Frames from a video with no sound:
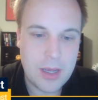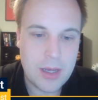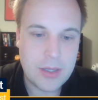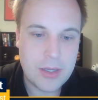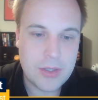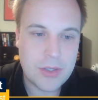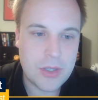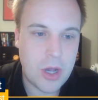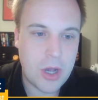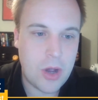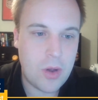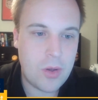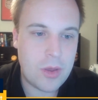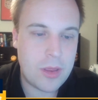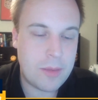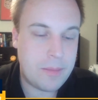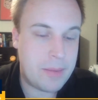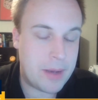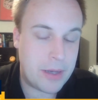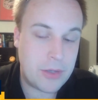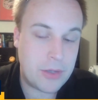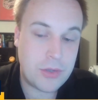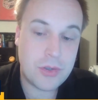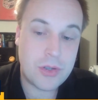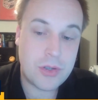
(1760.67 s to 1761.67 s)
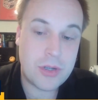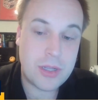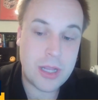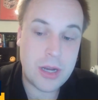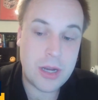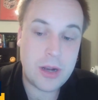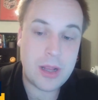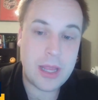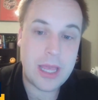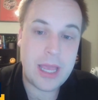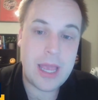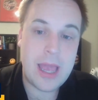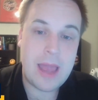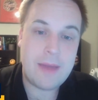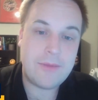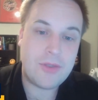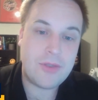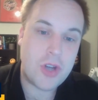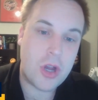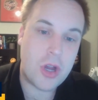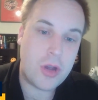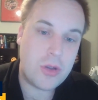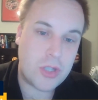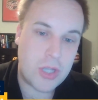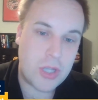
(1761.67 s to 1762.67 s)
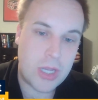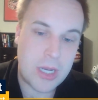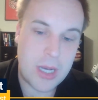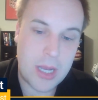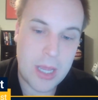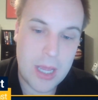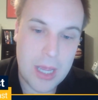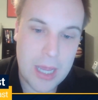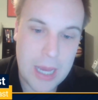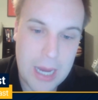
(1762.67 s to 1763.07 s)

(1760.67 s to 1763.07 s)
So the Pacers clearly have chosen